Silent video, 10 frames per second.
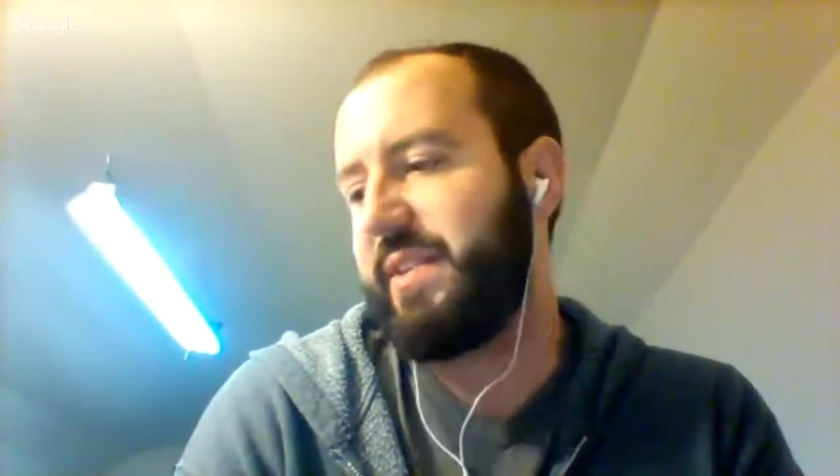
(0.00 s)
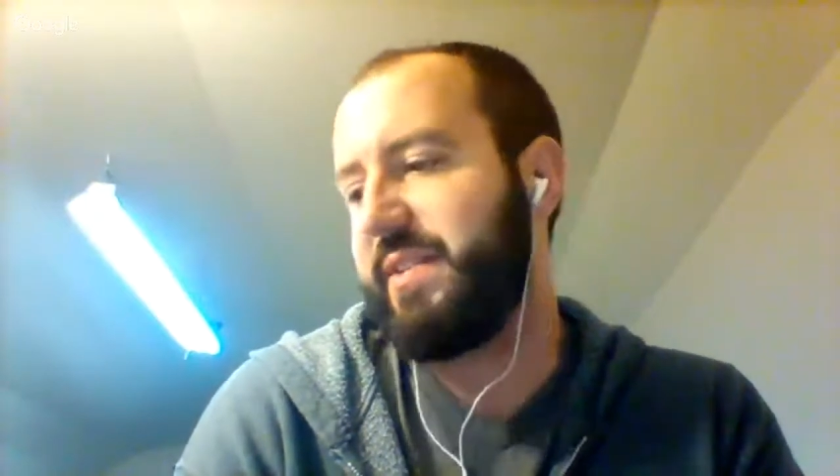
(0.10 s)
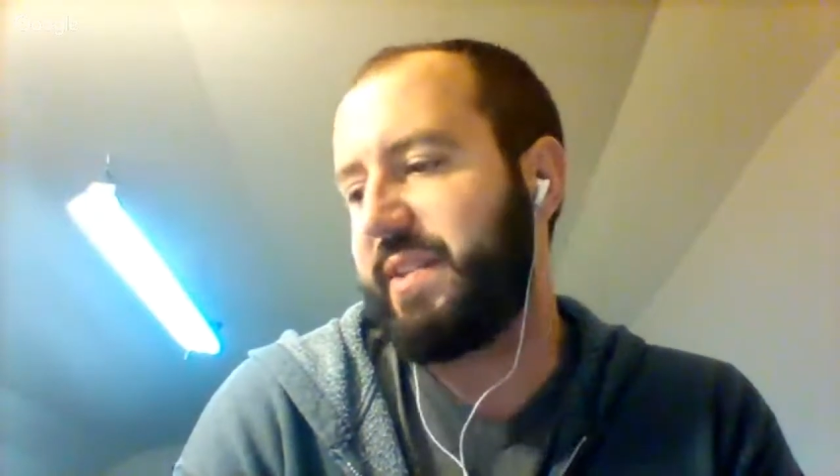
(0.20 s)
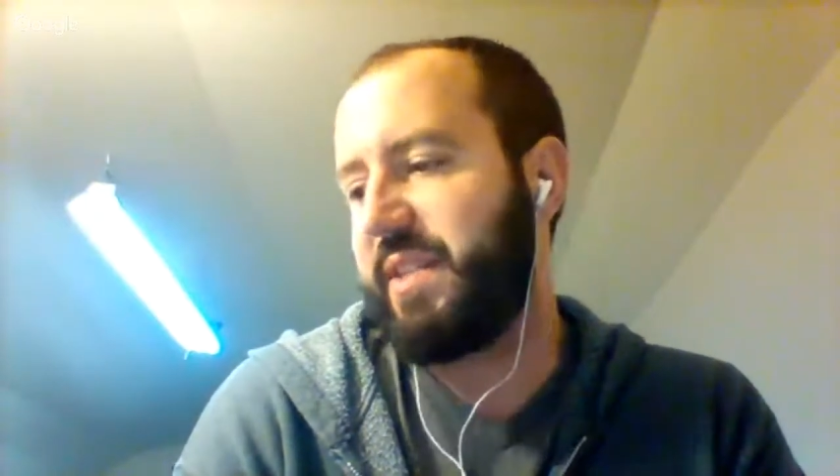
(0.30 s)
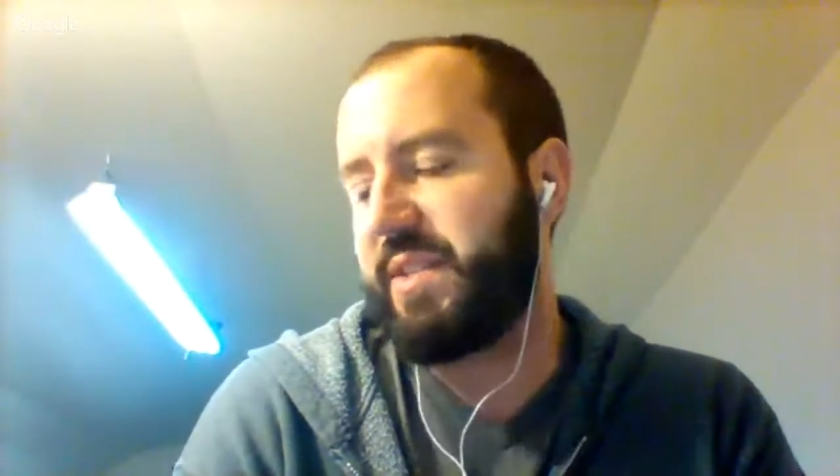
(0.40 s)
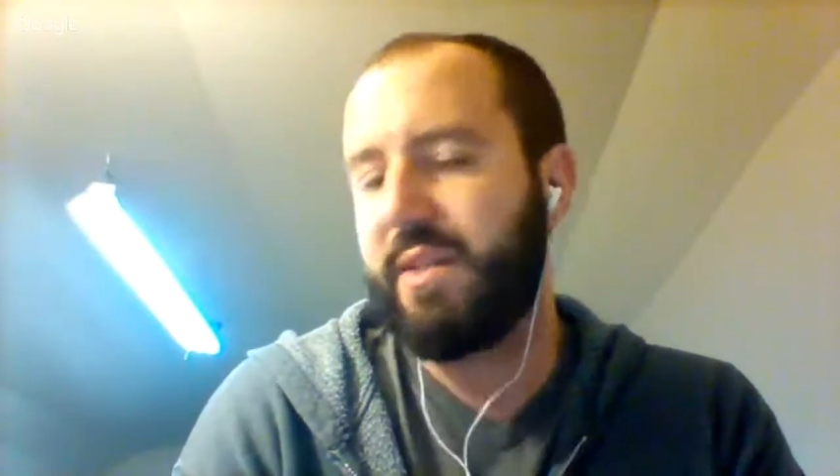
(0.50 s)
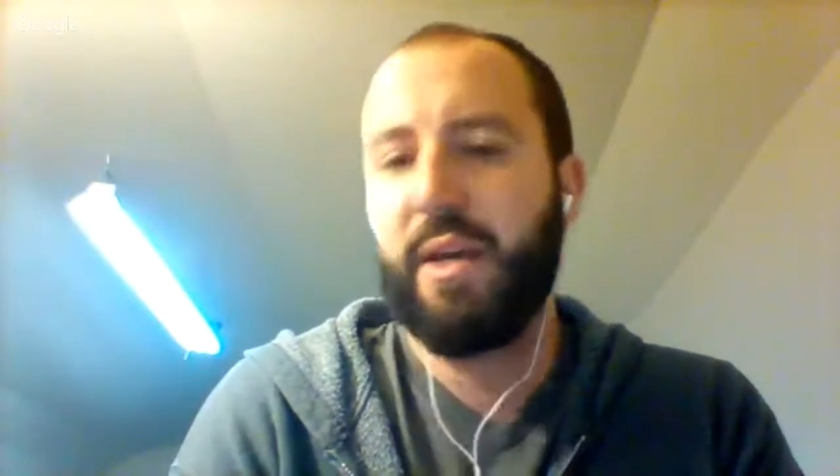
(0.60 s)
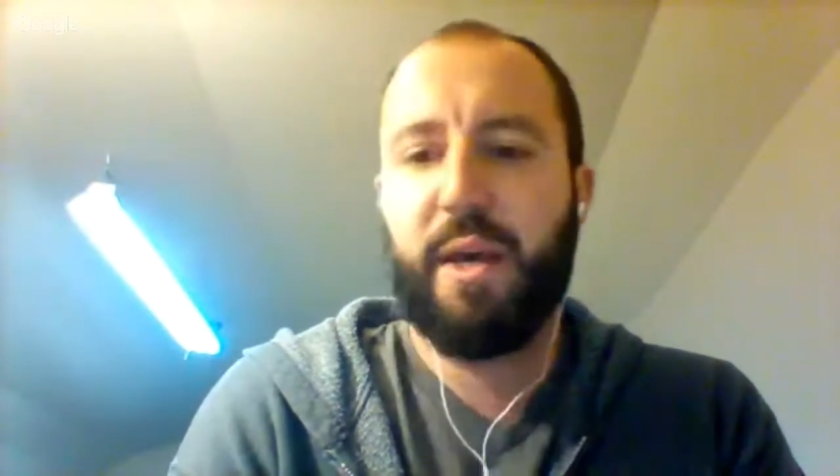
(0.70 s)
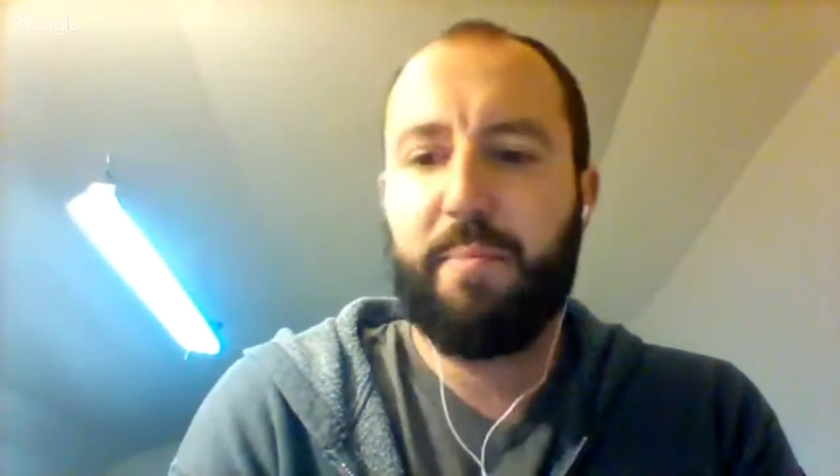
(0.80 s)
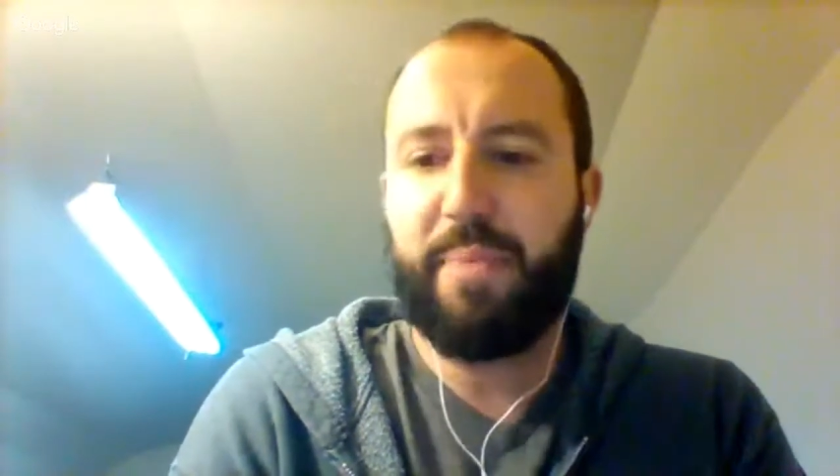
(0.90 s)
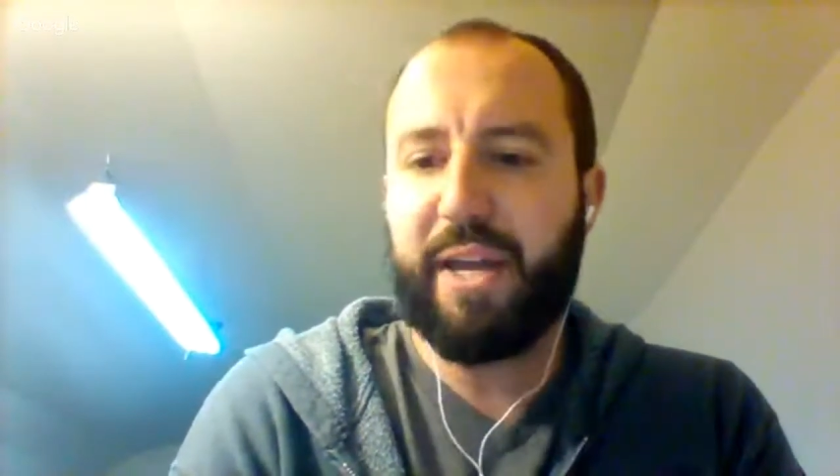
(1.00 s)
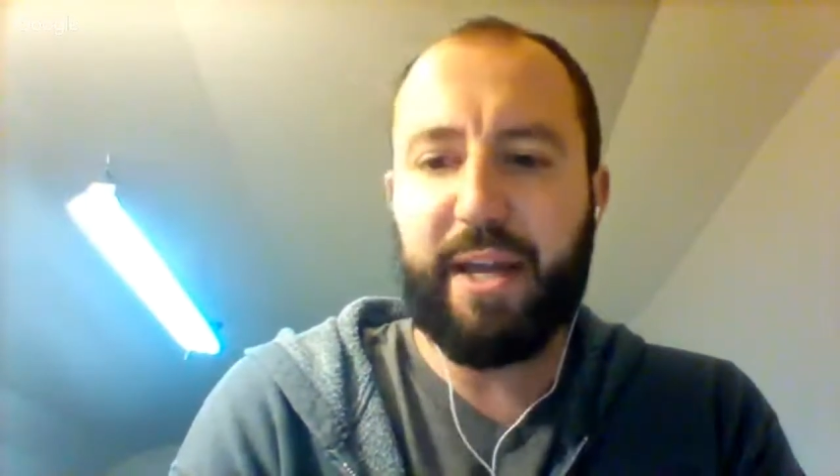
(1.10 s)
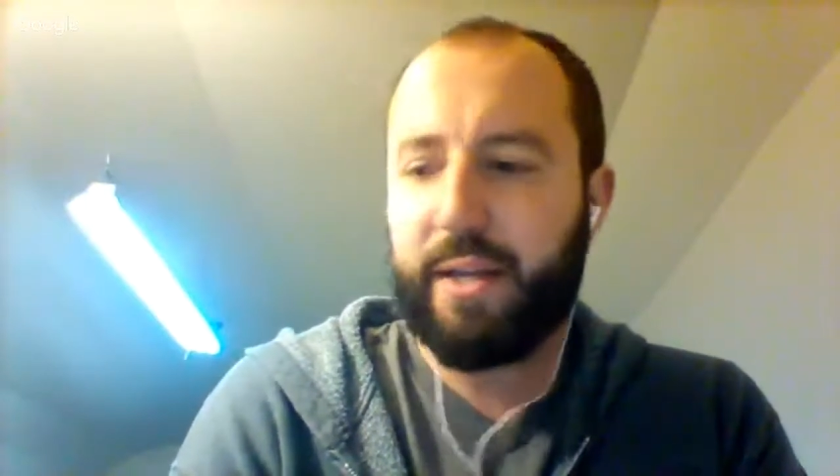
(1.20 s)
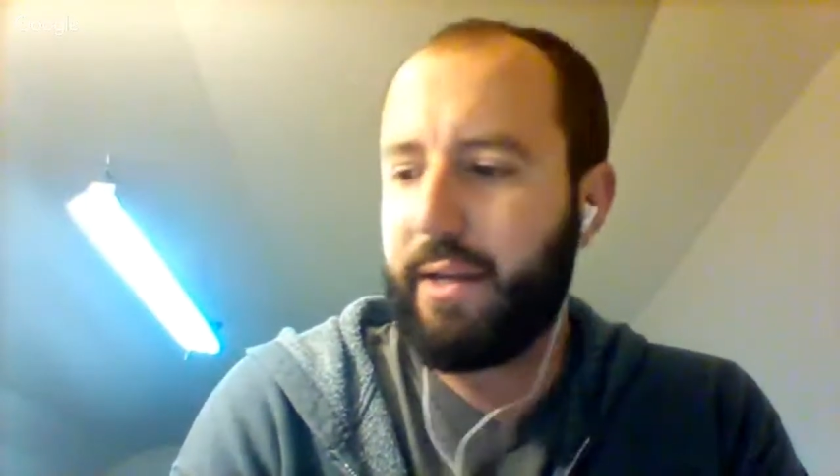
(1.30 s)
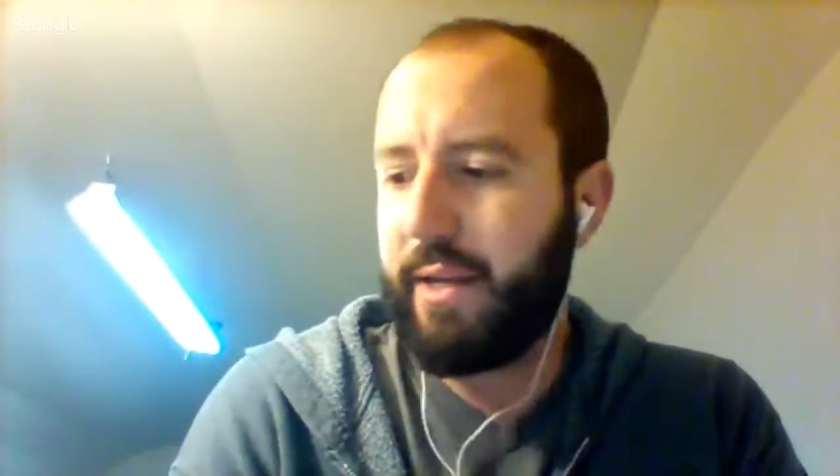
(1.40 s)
He's picking